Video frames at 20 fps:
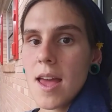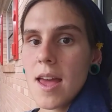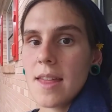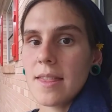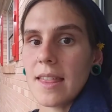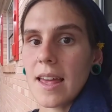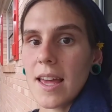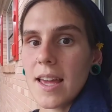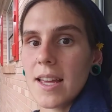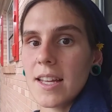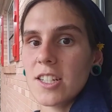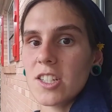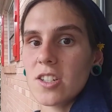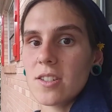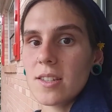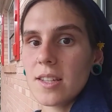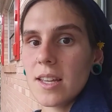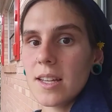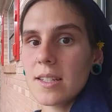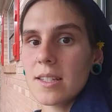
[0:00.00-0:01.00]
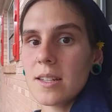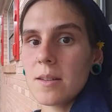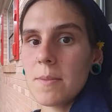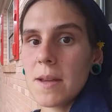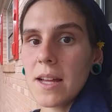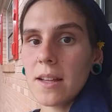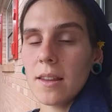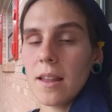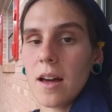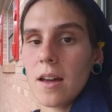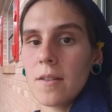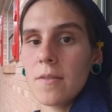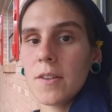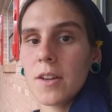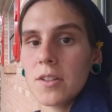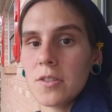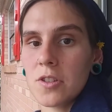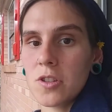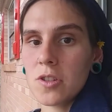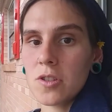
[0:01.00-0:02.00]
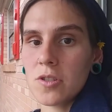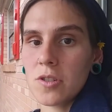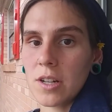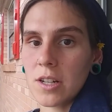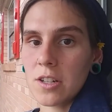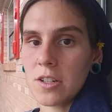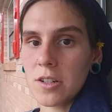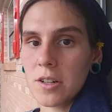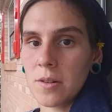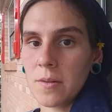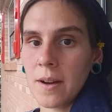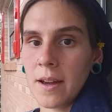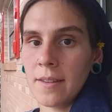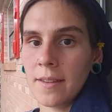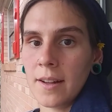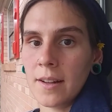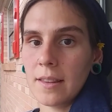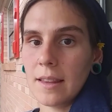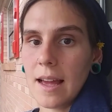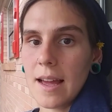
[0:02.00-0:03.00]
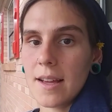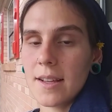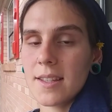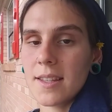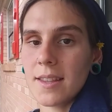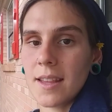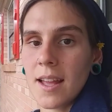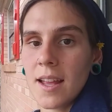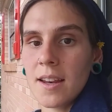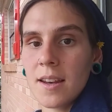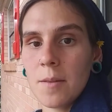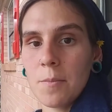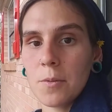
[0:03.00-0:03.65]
that it just gets to be a lot of constriction around their legs, and they end up